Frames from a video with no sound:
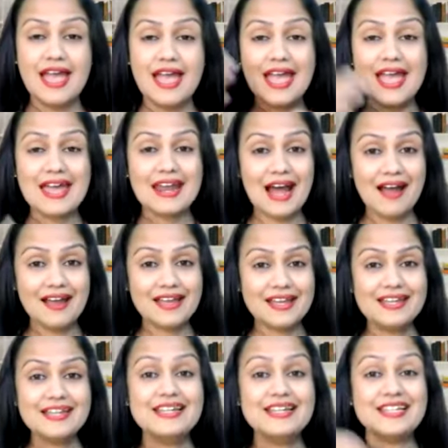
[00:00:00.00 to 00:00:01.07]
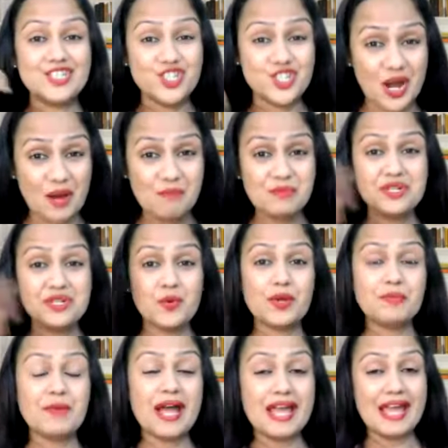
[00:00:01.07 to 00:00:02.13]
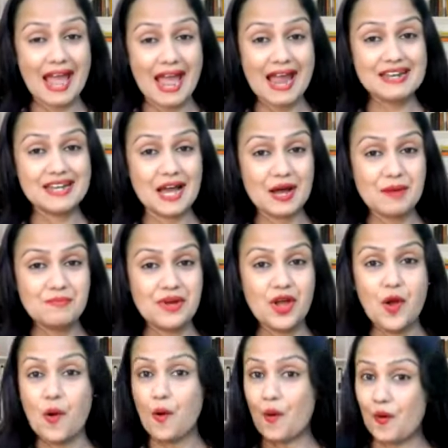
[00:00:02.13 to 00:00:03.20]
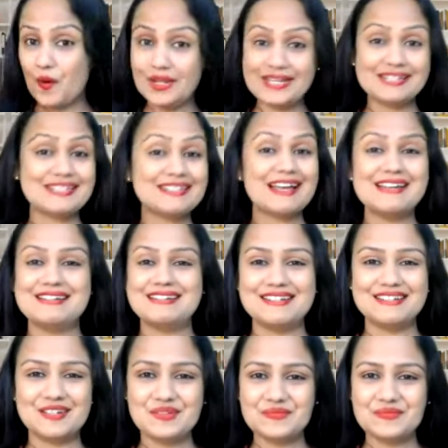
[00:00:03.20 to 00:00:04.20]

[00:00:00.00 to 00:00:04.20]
And I jumped with my hand up, all excited.